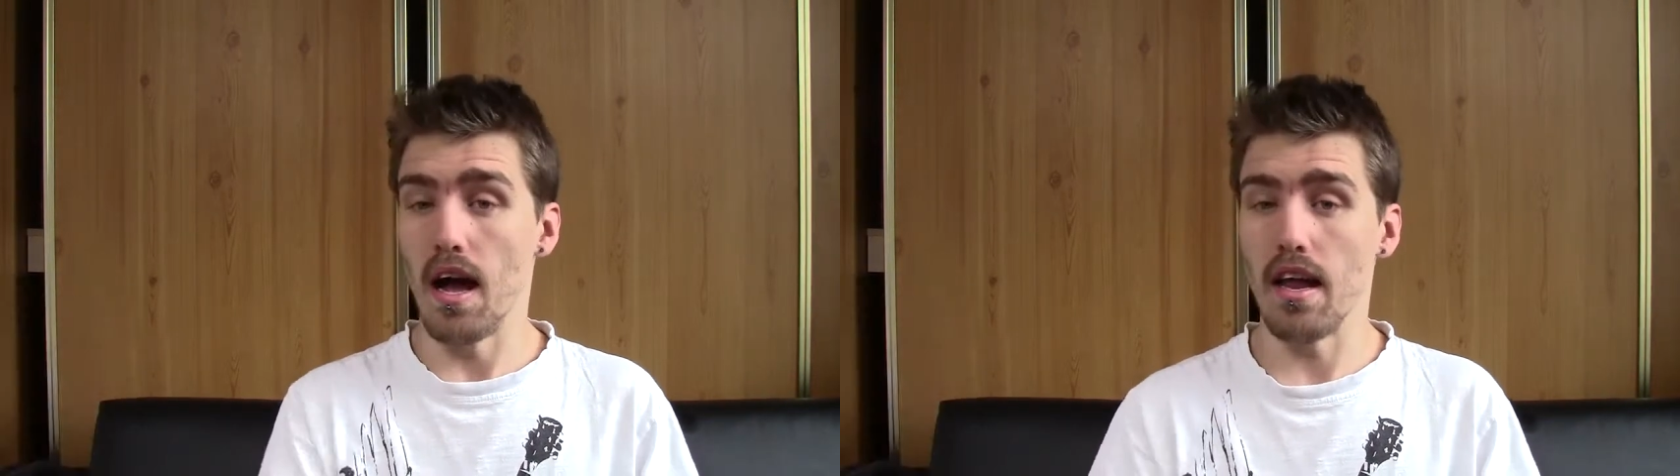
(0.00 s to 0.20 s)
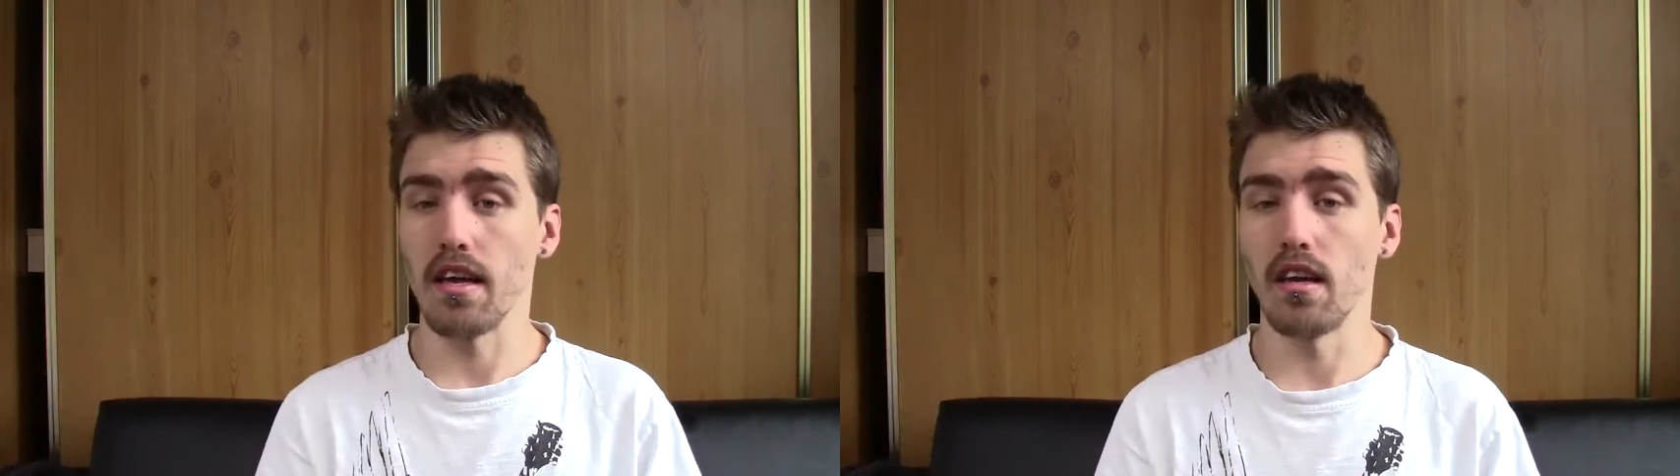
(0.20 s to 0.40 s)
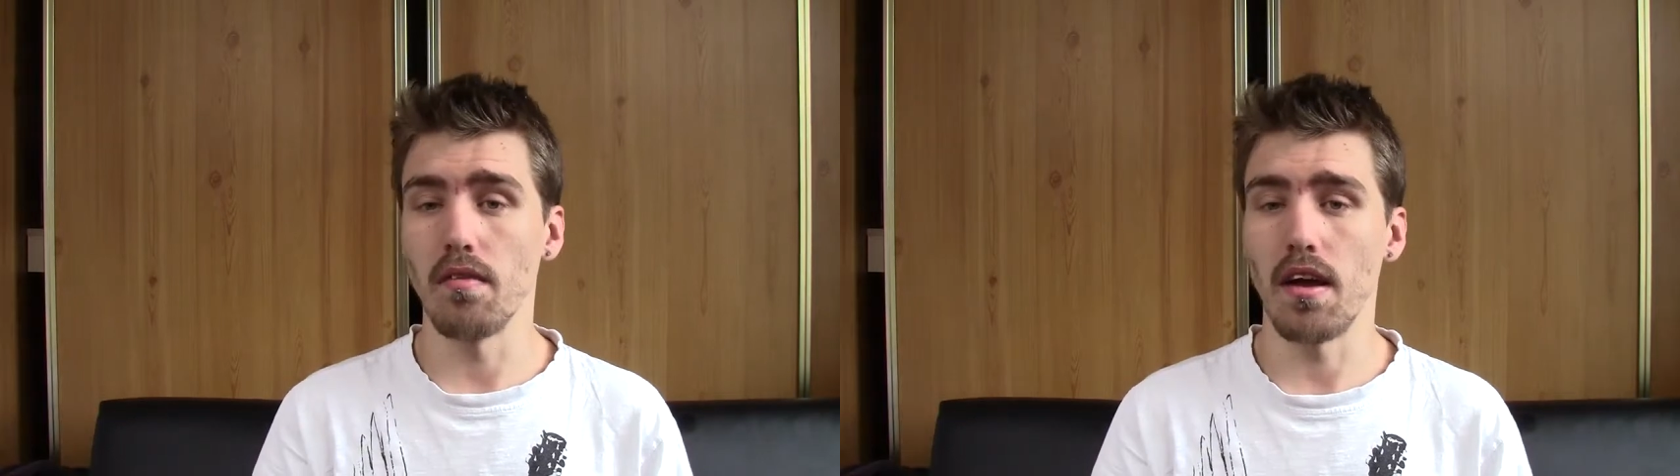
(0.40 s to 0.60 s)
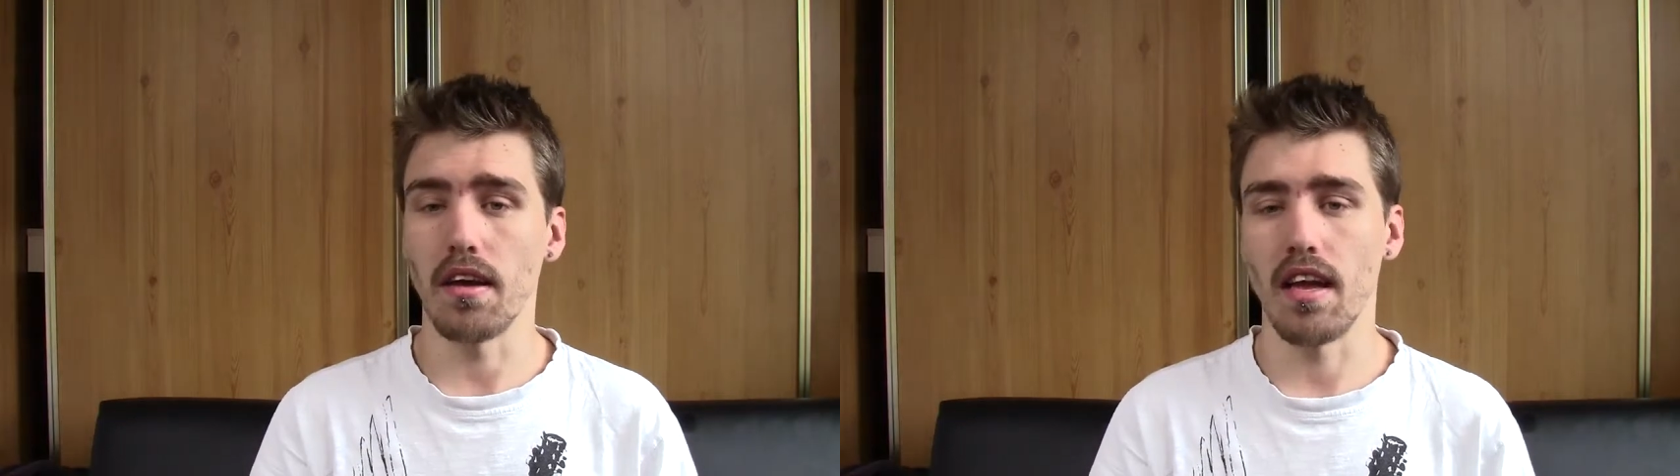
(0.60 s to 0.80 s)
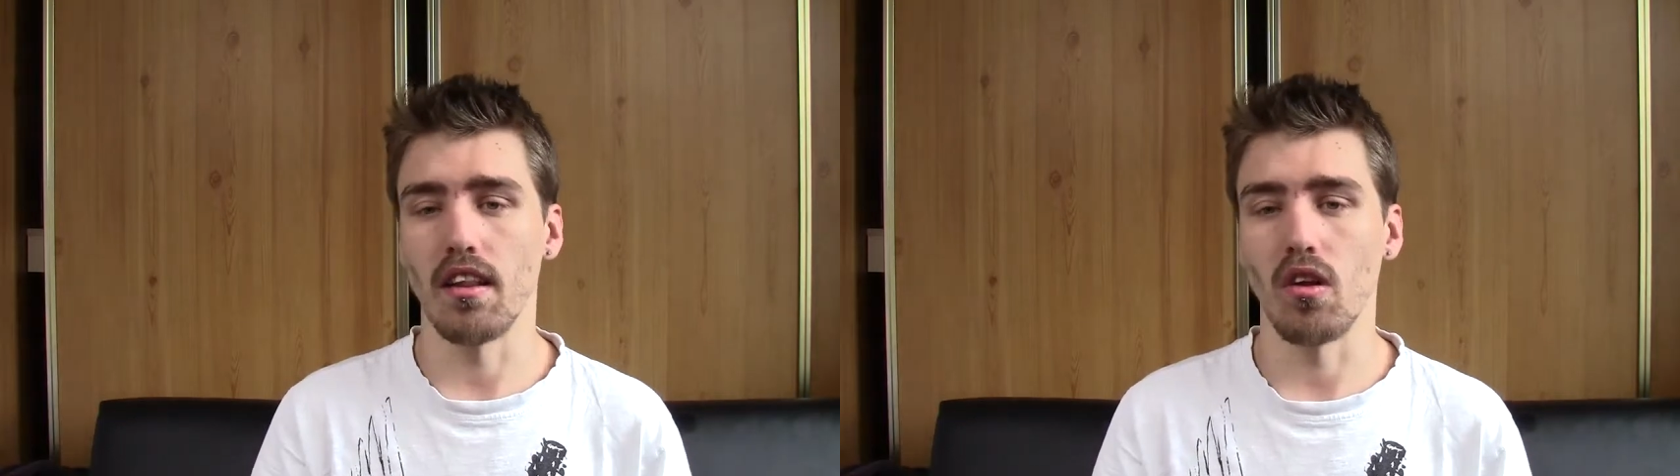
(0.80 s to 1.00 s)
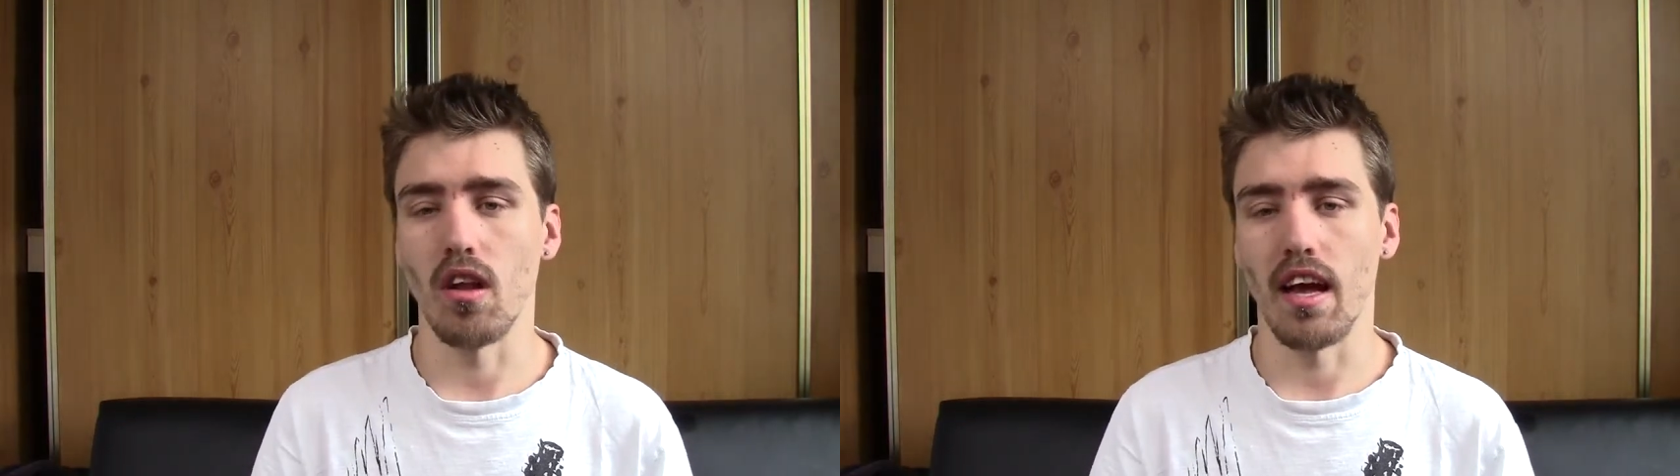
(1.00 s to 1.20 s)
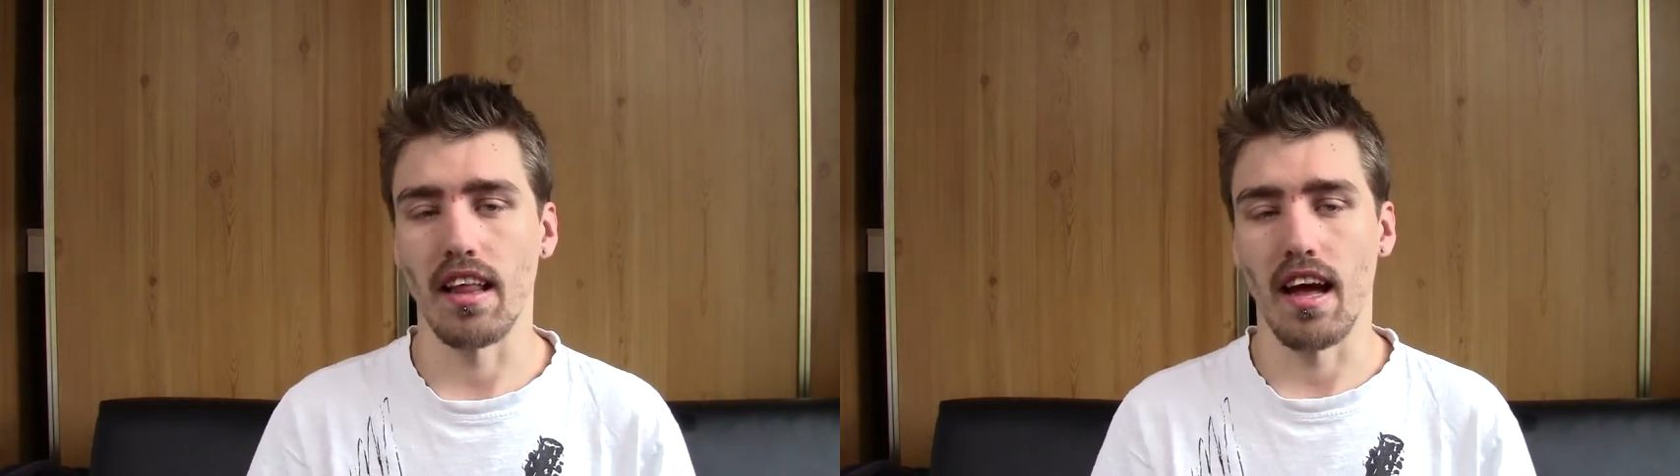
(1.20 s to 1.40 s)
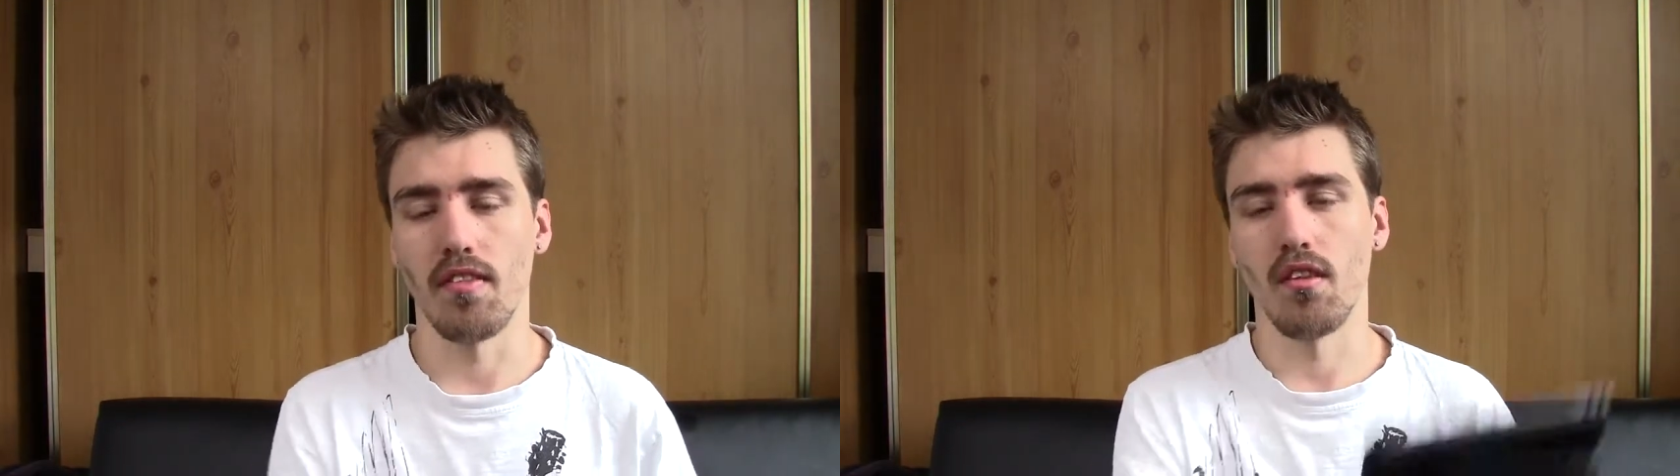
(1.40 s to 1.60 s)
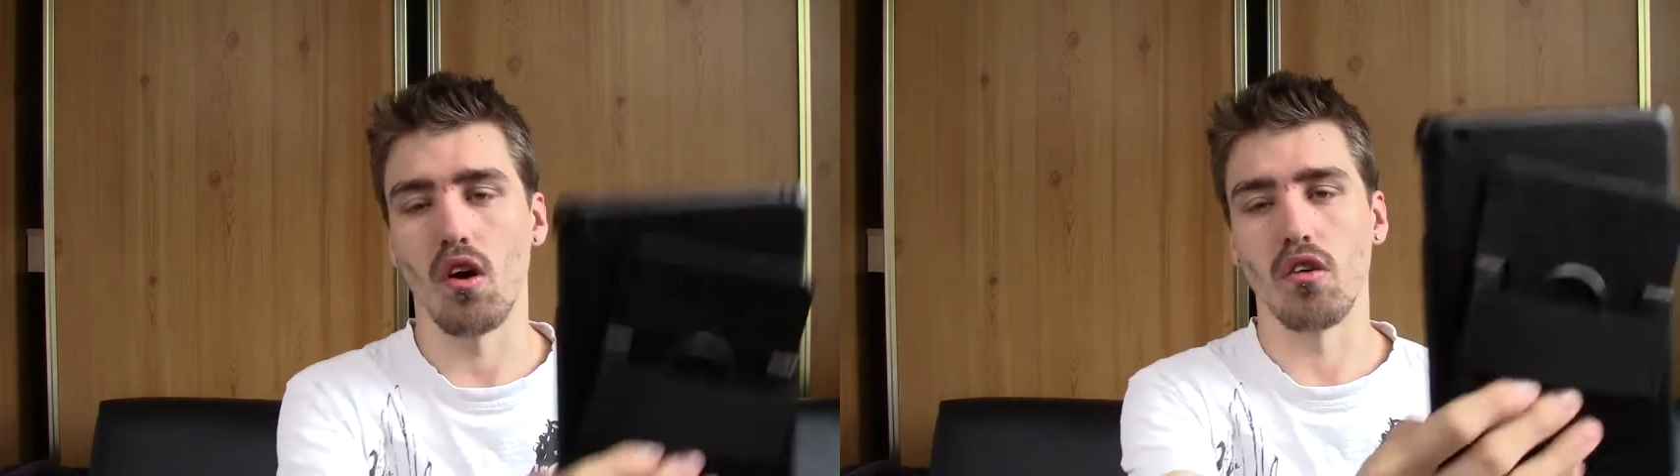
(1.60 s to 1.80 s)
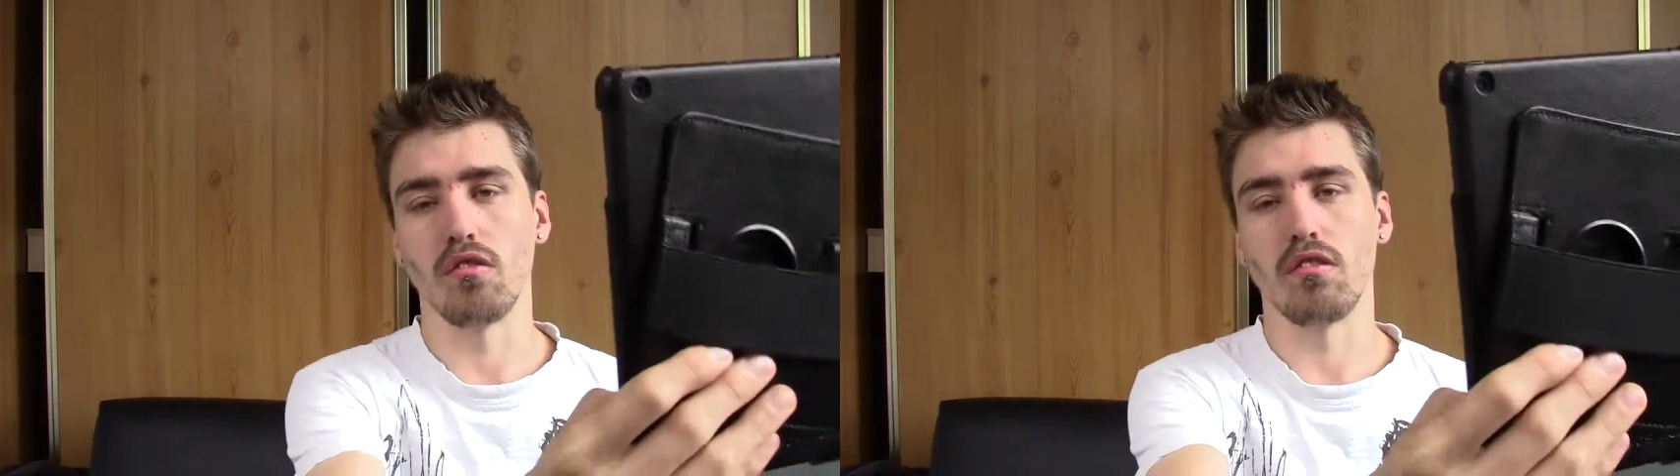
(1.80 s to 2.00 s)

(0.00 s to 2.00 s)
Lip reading: And it's going to make it look like that I'm not